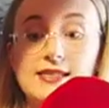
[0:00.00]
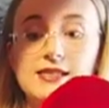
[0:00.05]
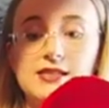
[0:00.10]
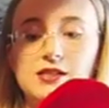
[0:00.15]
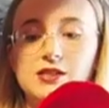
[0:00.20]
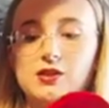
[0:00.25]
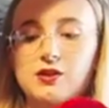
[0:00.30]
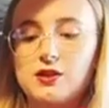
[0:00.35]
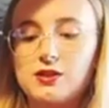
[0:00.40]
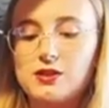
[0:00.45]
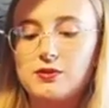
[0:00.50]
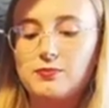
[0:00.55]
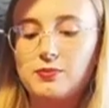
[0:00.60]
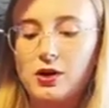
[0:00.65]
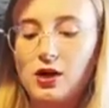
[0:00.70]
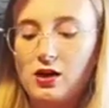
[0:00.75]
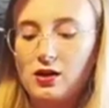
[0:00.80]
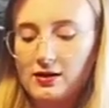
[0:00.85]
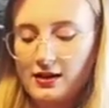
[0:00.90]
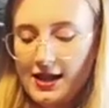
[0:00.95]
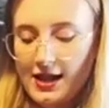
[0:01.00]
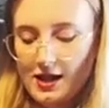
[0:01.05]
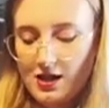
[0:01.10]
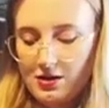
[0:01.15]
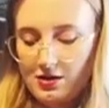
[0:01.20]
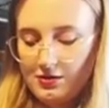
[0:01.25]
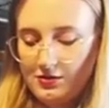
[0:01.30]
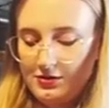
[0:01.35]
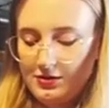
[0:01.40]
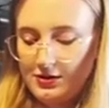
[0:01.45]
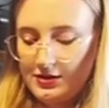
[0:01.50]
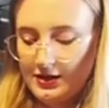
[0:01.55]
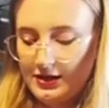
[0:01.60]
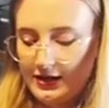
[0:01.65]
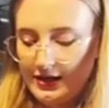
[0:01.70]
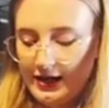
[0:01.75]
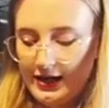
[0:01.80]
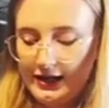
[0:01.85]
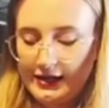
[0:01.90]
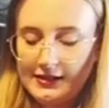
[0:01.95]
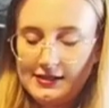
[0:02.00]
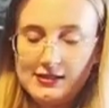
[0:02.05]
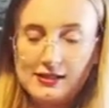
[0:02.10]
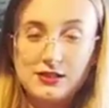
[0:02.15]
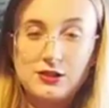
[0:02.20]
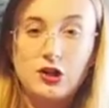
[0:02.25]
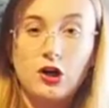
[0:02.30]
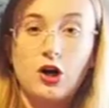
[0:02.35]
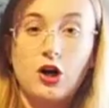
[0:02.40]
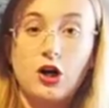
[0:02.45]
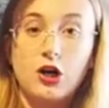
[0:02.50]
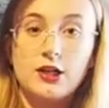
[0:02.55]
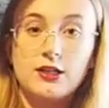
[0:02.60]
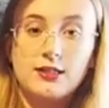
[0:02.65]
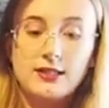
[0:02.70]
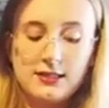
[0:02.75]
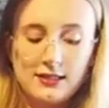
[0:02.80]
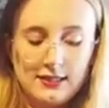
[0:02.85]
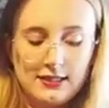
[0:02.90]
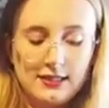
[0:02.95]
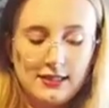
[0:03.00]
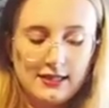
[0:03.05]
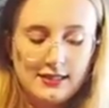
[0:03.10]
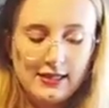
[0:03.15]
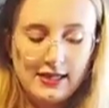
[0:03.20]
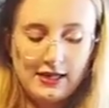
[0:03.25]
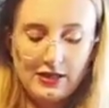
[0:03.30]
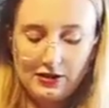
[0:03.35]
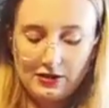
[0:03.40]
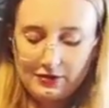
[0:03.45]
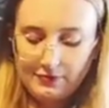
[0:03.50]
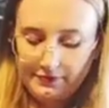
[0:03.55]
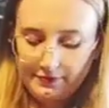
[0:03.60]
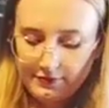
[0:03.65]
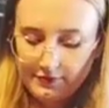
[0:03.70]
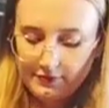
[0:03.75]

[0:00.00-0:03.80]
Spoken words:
so it's a ball gown and it has this heart detail.